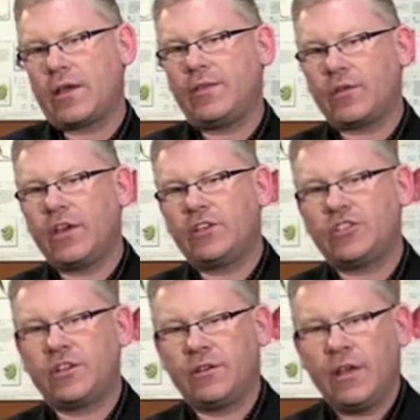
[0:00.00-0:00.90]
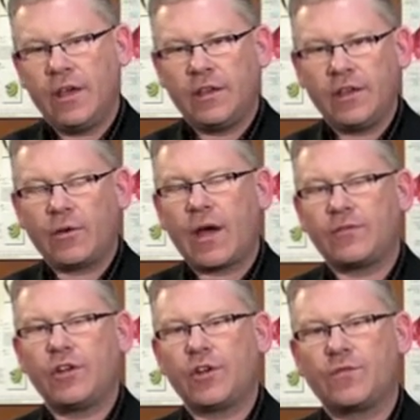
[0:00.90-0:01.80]
in their kitchen year
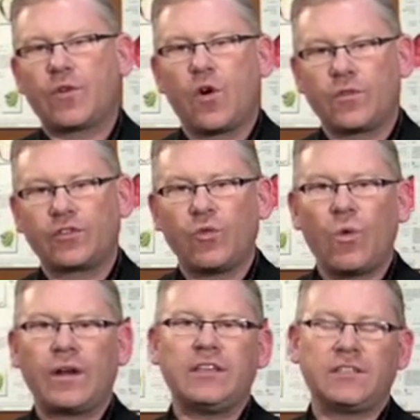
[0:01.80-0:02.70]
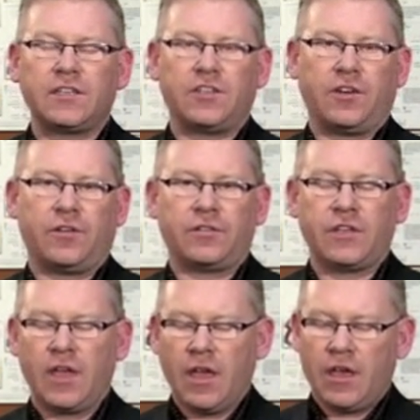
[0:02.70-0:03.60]
after year for over 26 years.
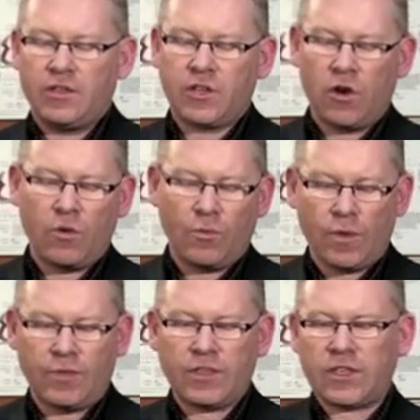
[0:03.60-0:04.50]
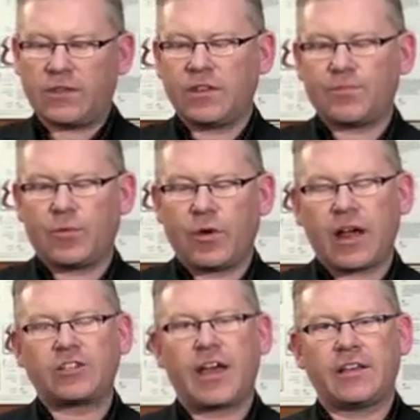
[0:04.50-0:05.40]
So this brewer
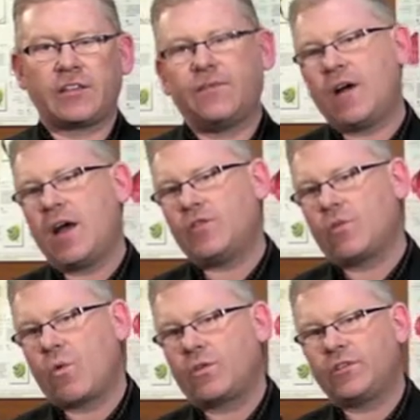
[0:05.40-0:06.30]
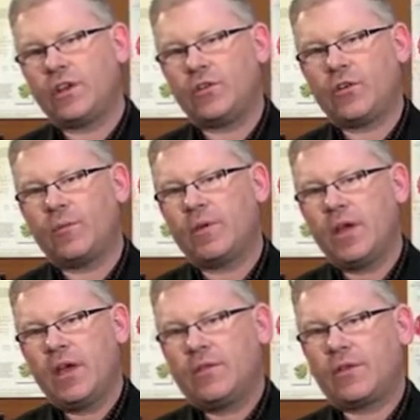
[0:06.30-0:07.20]
actually has a 5-year warranty in Europe.
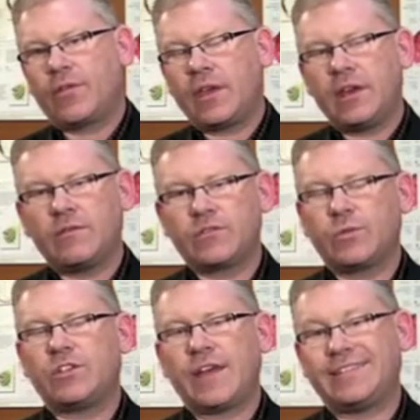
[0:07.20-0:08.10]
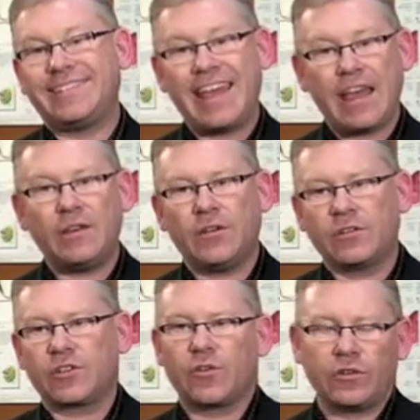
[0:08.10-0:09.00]
They're thinking of switching that to 10
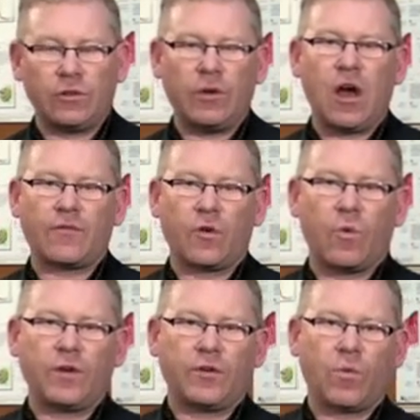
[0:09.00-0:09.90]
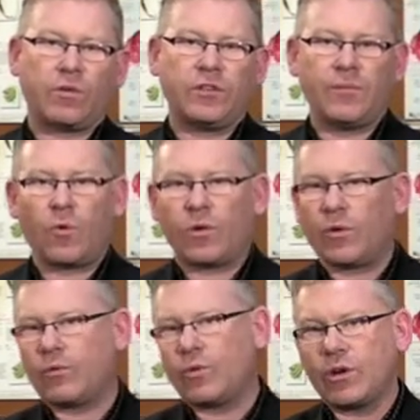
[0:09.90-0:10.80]
years. Currently we offer a 1-year warranty, but
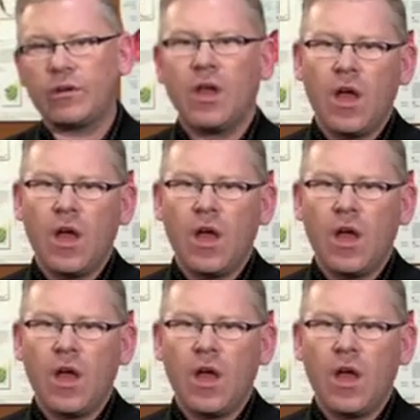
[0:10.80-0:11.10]
we're